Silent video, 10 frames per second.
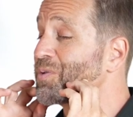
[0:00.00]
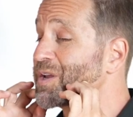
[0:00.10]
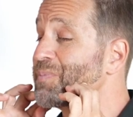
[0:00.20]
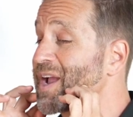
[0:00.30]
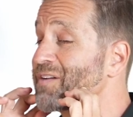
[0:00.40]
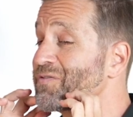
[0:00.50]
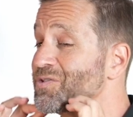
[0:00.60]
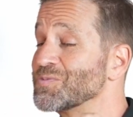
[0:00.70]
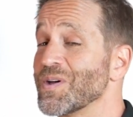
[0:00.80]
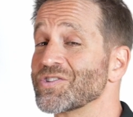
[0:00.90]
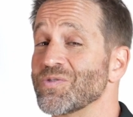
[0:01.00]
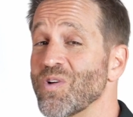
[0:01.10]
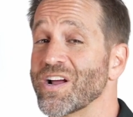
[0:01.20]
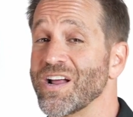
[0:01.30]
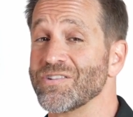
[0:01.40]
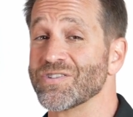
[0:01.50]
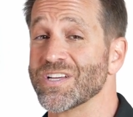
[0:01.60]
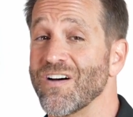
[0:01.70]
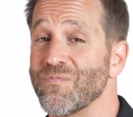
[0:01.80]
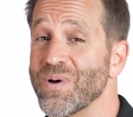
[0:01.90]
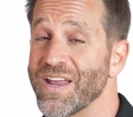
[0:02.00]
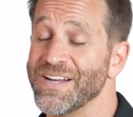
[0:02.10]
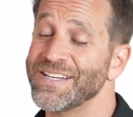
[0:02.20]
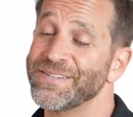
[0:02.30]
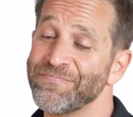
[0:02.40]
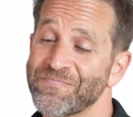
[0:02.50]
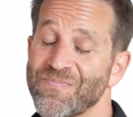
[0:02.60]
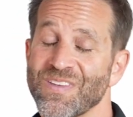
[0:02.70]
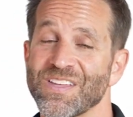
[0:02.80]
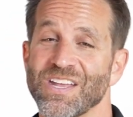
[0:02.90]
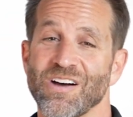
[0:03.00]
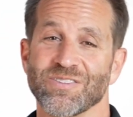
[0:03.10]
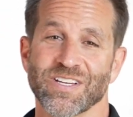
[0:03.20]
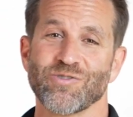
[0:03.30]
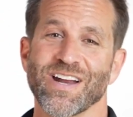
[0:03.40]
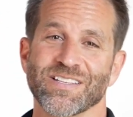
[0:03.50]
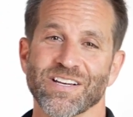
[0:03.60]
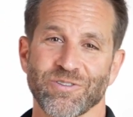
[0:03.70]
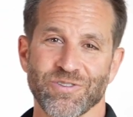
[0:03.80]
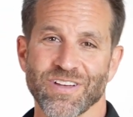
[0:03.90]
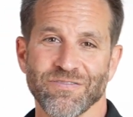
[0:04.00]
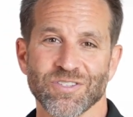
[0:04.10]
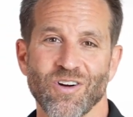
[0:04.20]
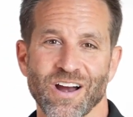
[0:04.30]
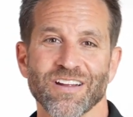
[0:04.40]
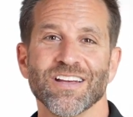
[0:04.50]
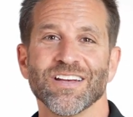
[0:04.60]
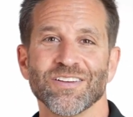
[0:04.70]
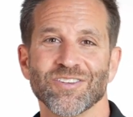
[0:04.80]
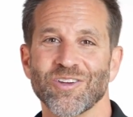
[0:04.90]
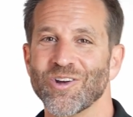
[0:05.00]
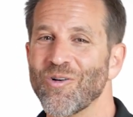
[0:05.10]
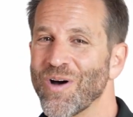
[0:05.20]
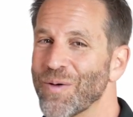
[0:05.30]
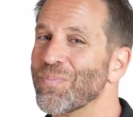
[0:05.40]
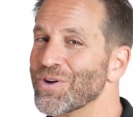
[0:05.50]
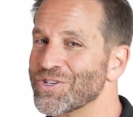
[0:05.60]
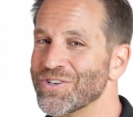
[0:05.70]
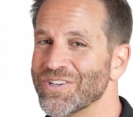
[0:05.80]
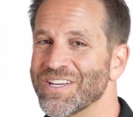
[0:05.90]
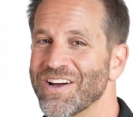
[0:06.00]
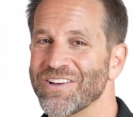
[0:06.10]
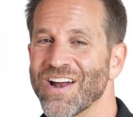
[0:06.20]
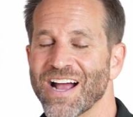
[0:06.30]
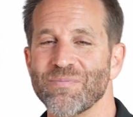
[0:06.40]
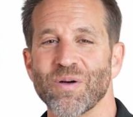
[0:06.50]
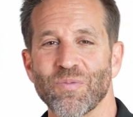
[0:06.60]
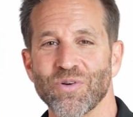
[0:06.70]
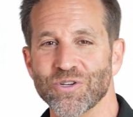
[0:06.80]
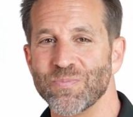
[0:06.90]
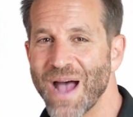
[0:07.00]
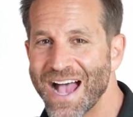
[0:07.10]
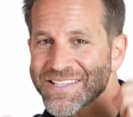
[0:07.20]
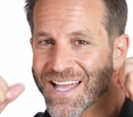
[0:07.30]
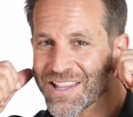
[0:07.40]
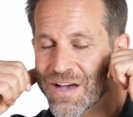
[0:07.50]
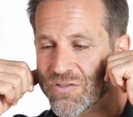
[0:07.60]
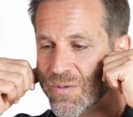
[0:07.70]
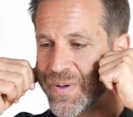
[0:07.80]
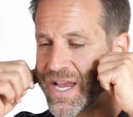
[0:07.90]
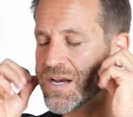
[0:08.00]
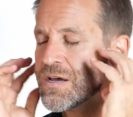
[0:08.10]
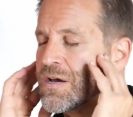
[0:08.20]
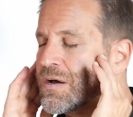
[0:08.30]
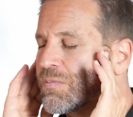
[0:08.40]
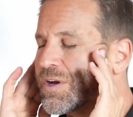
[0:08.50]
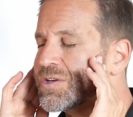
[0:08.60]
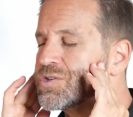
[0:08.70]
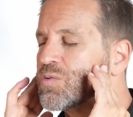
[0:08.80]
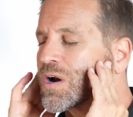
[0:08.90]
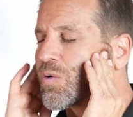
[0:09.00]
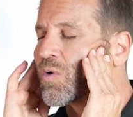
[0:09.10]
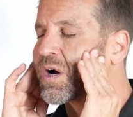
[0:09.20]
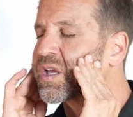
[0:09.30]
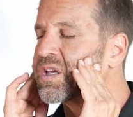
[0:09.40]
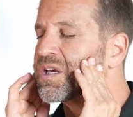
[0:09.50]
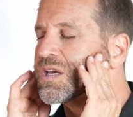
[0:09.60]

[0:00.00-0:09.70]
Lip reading: pretty painful, especially working on yourself, but you know, it's like trying to tickle yourself is hard. So you don't want to push, you know, you're not going to be able to push past that level of pain, but you do want to work